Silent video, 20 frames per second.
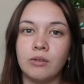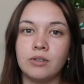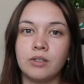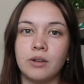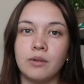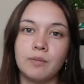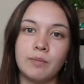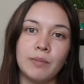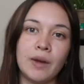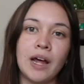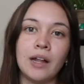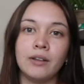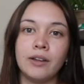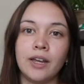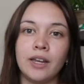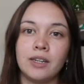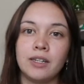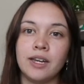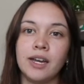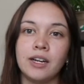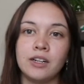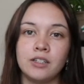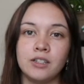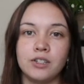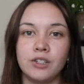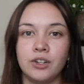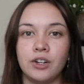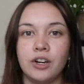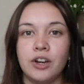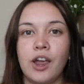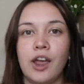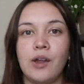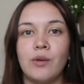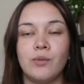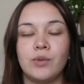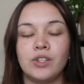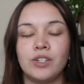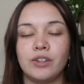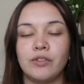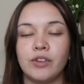It was a ballet dancer,
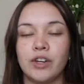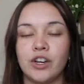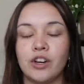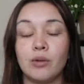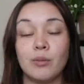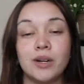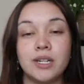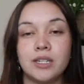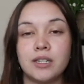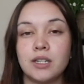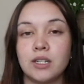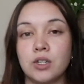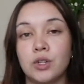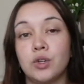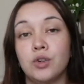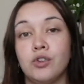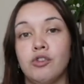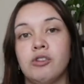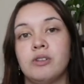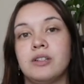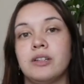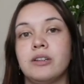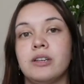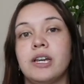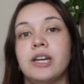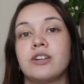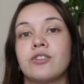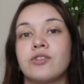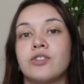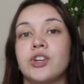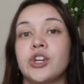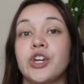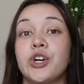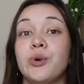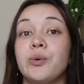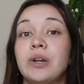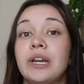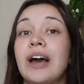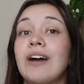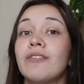and we just figured my sister, who owns a dance
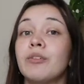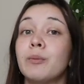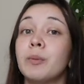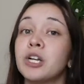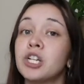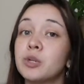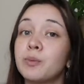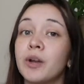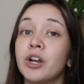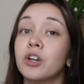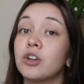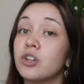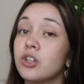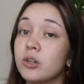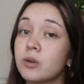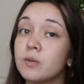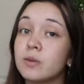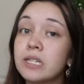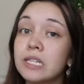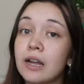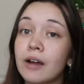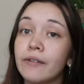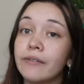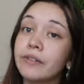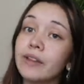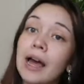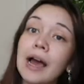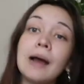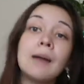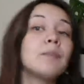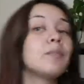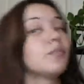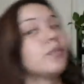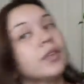studio, would have a much better use of that.